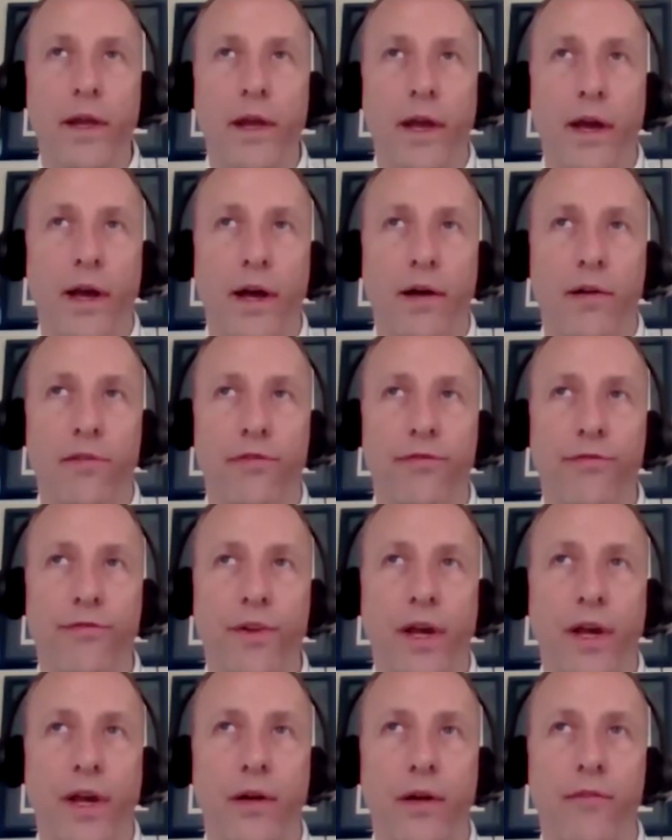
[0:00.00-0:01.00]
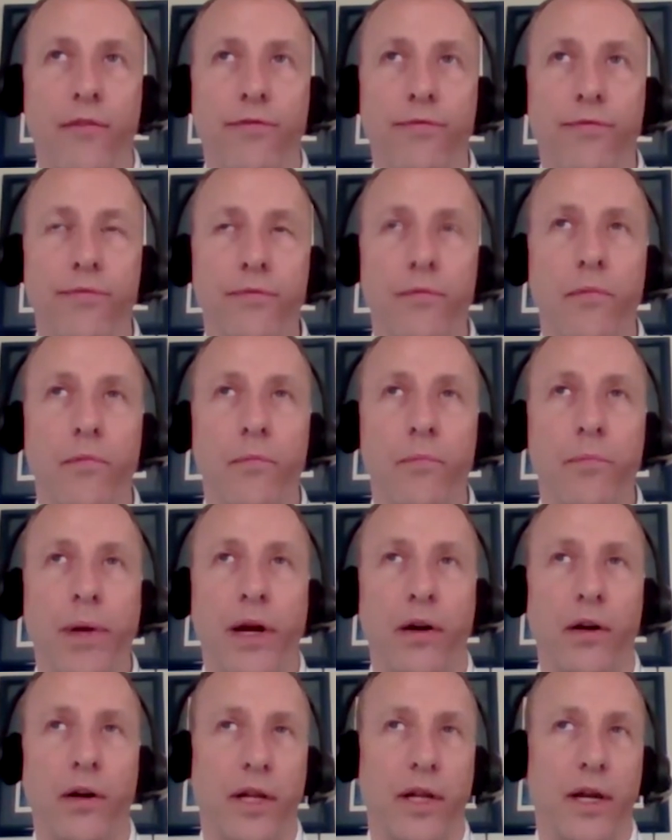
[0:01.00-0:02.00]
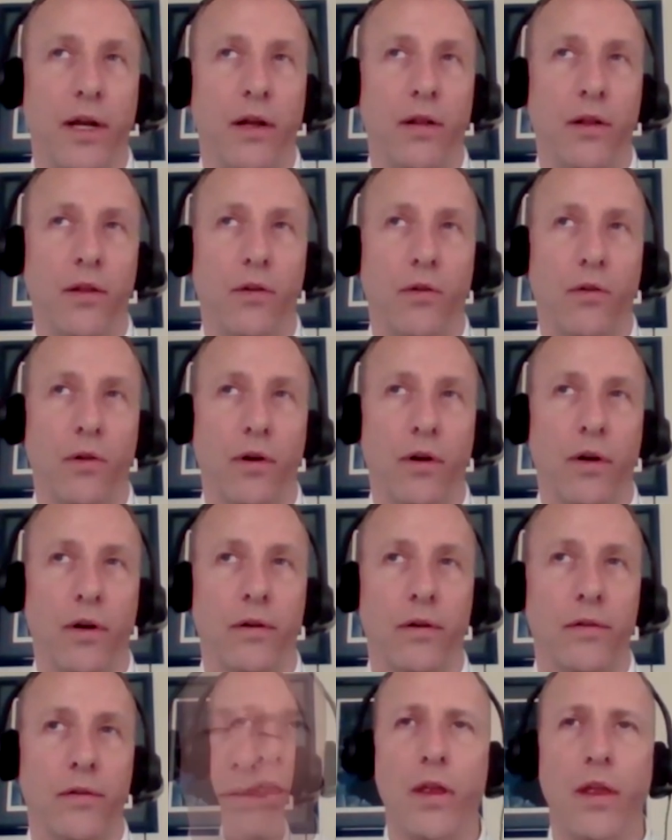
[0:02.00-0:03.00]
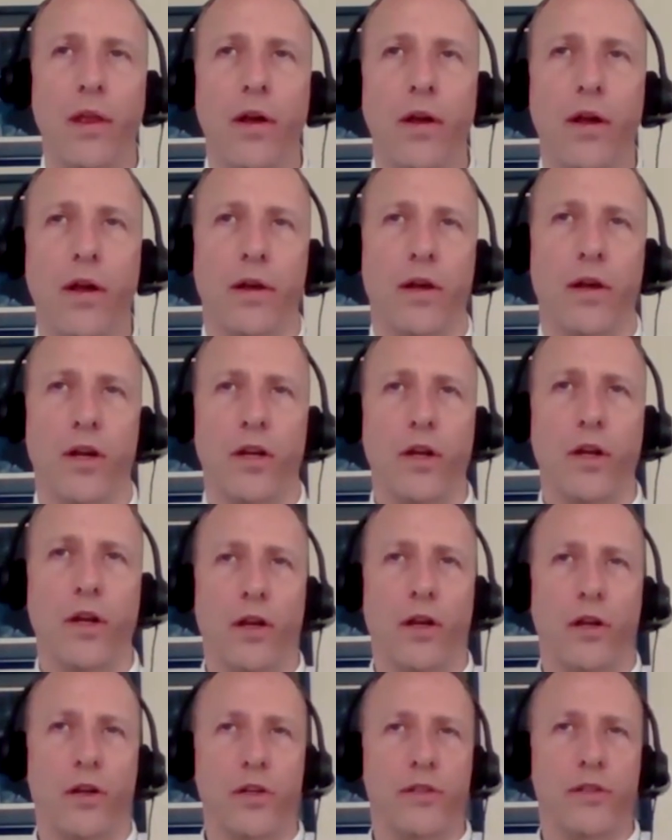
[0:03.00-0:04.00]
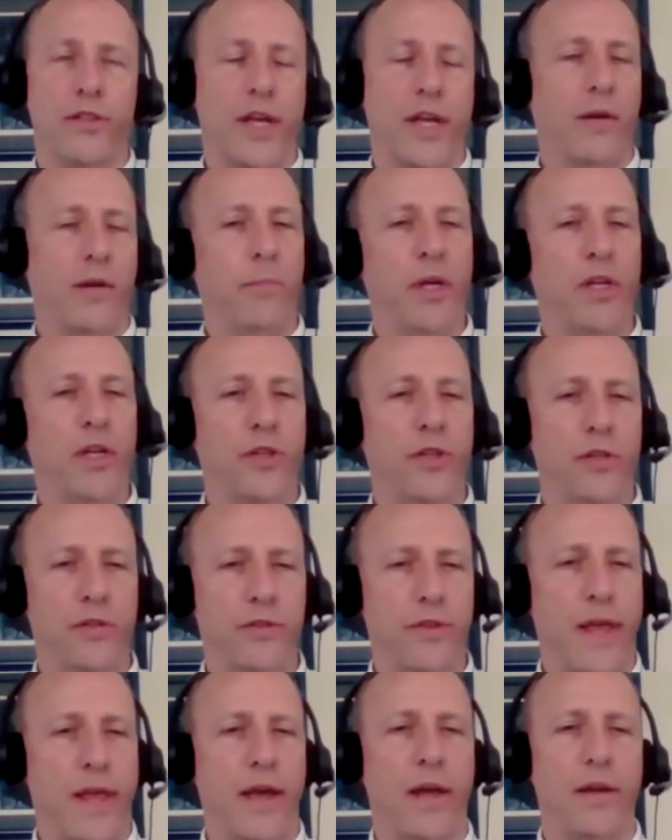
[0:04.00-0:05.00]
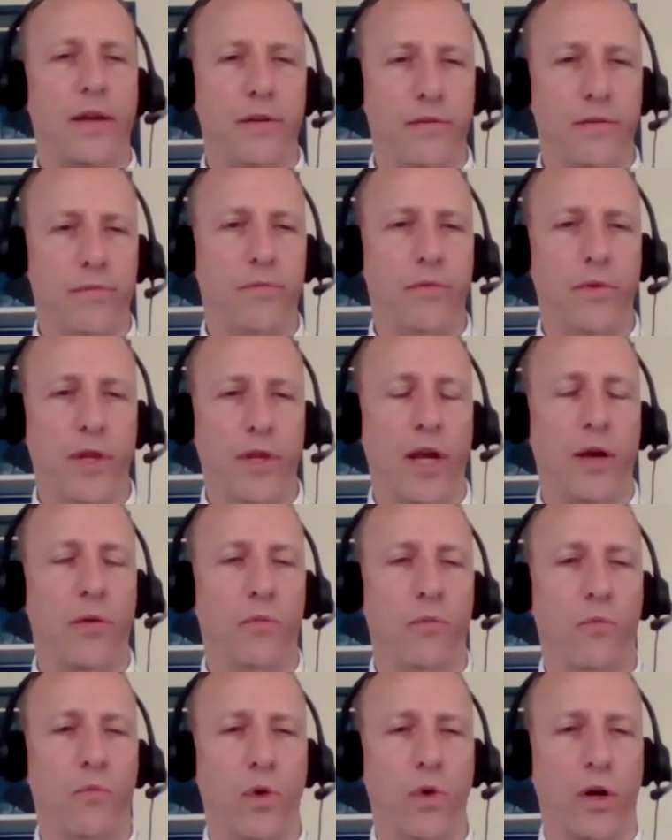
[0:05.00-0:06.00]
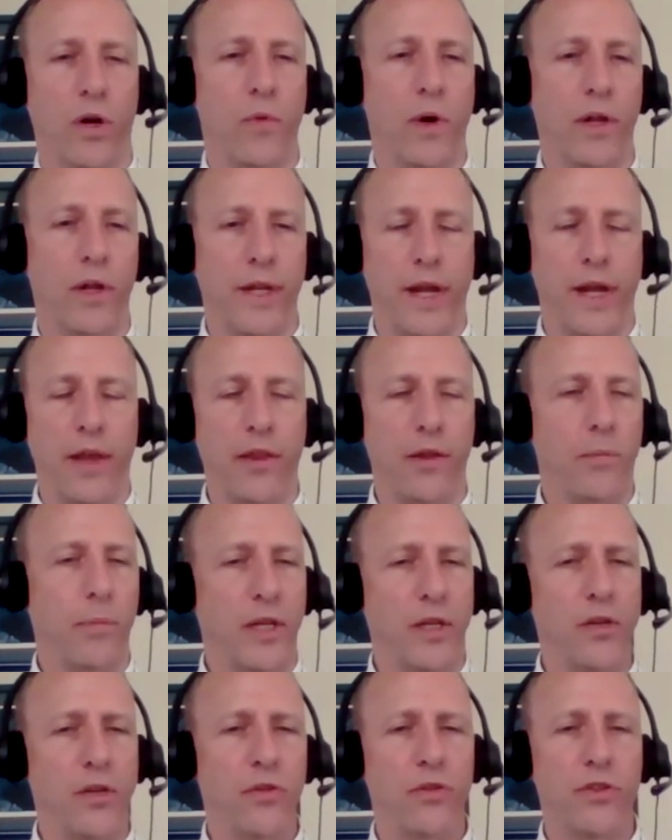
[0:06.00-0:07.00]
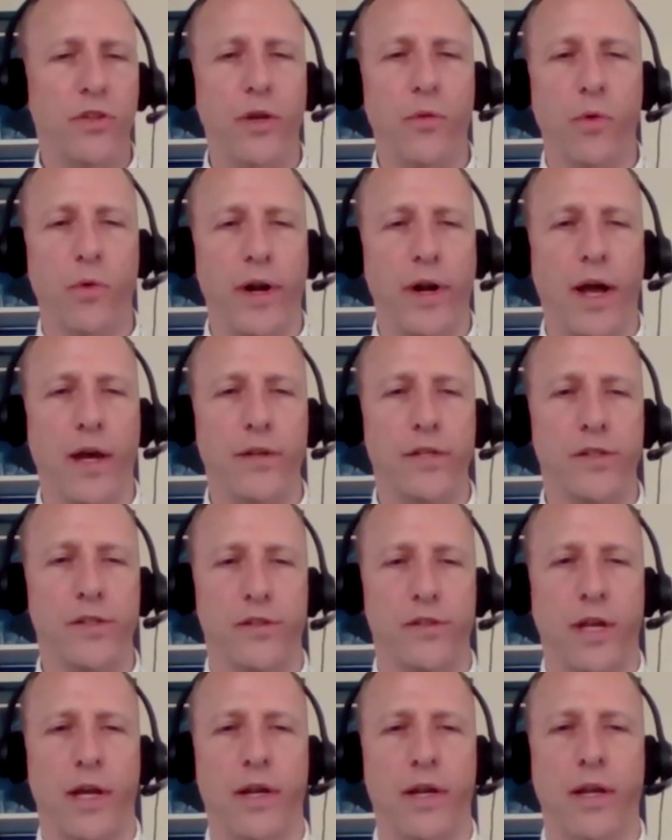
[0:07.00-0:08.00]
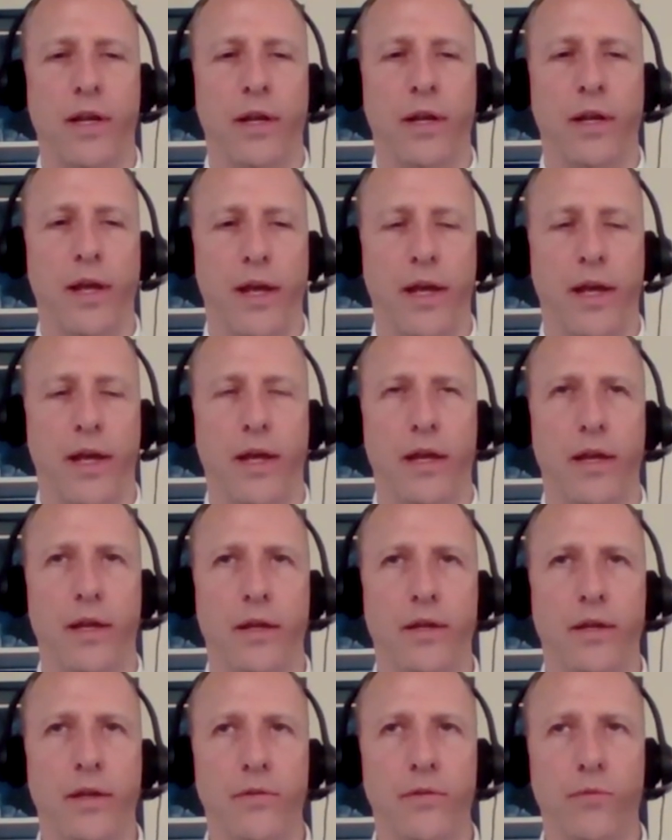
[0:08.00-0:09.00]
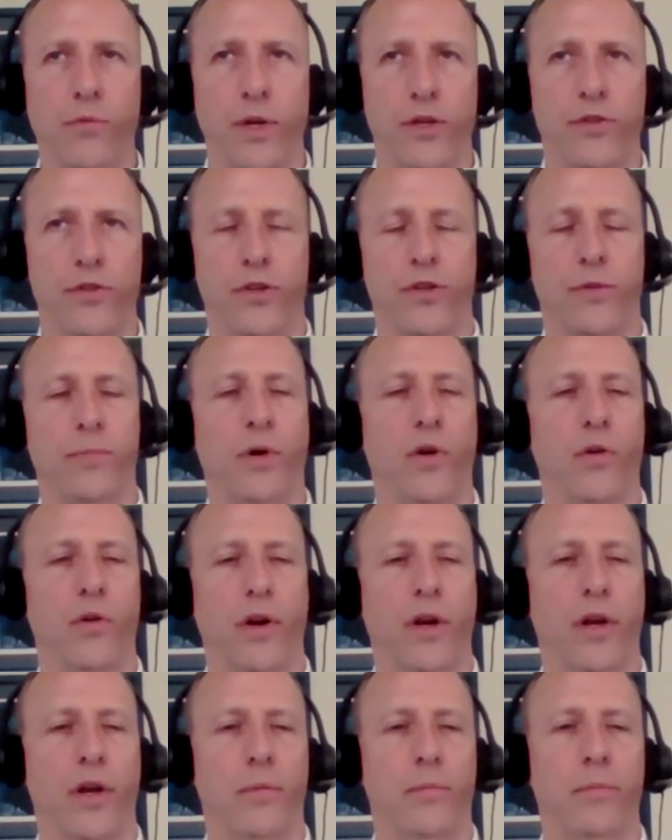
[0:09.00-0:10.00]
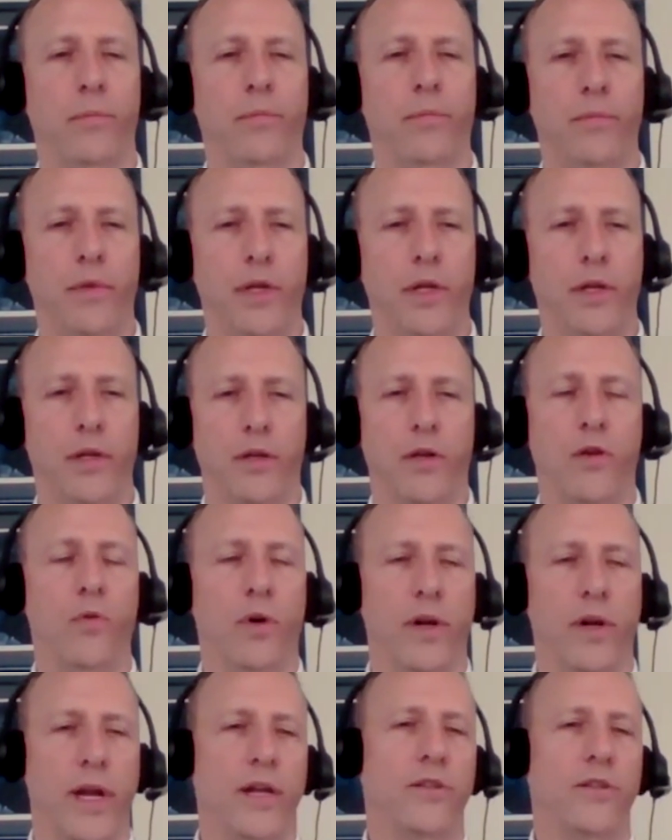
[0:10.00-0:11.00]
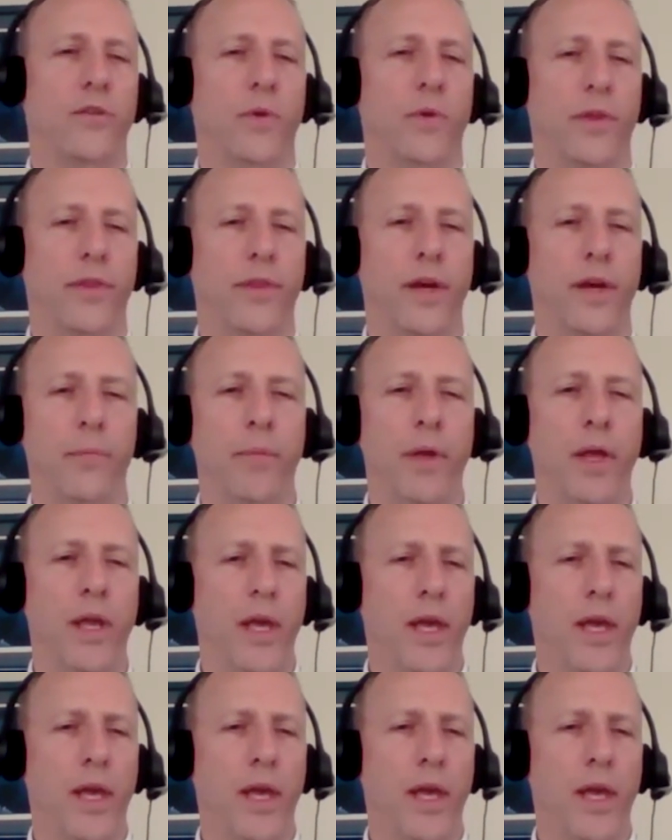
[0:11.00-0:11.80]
have kind of parallel or A, a good set of missions that that work well together, but usually we're not designing a research program in coordination with them.